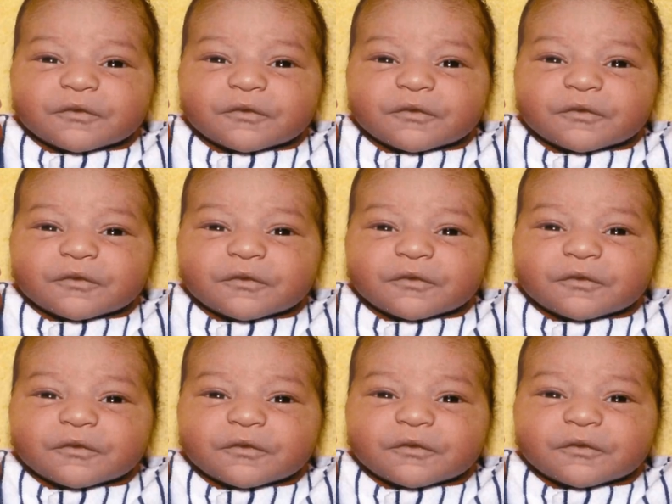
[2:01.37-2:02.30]

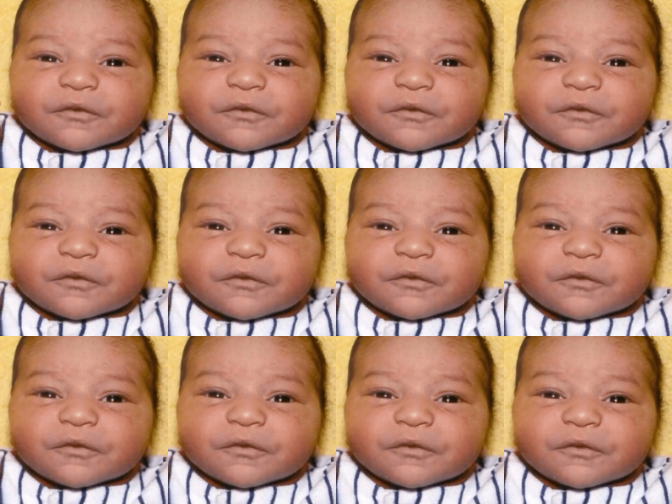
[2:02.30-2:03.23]

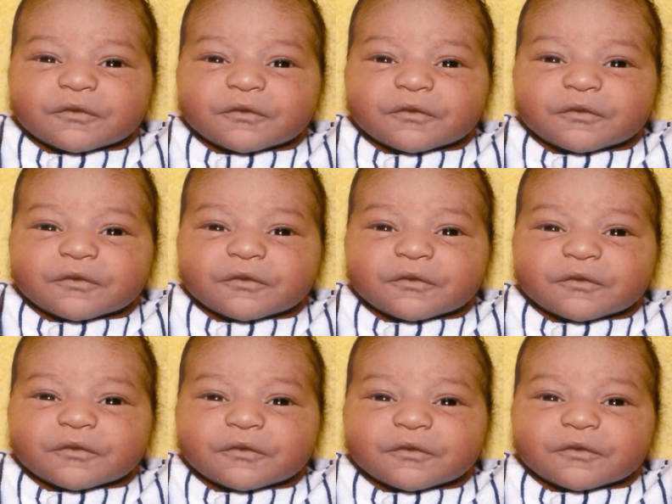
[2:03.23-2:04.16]

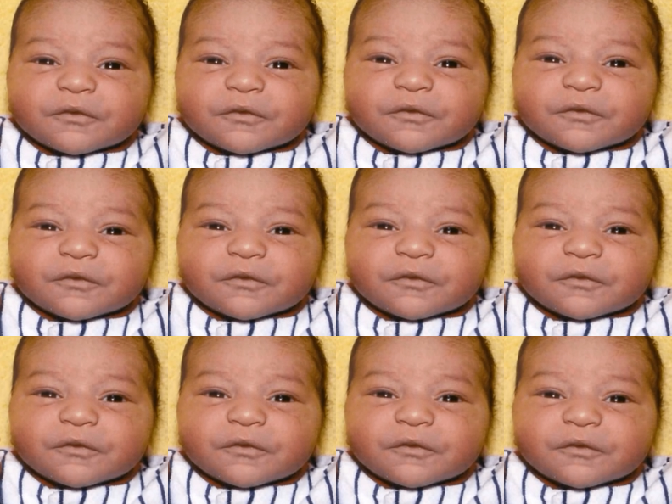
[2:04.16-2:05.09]

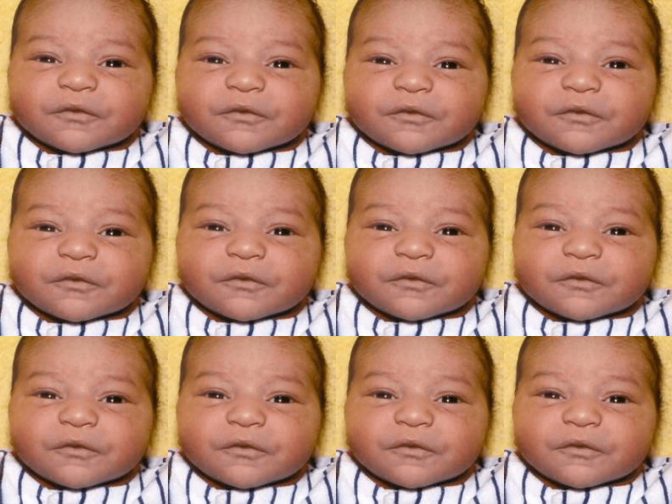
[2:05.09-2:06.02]

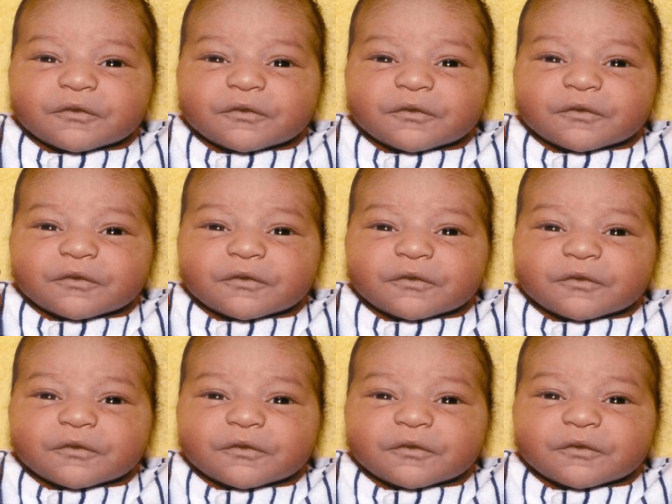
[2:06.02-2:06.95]

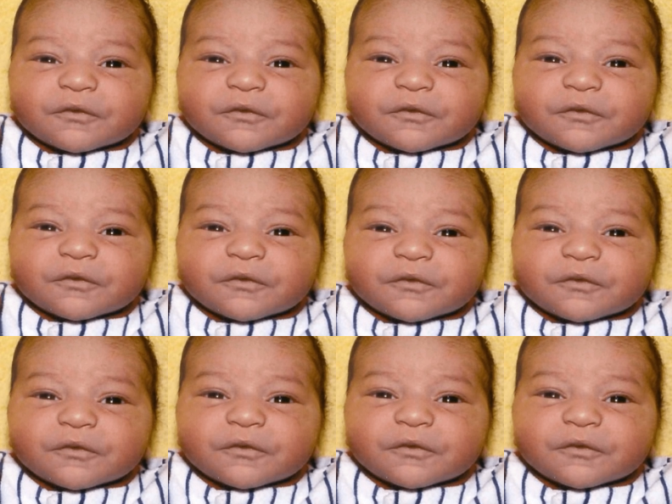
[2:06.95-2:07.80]
Nobody speaks.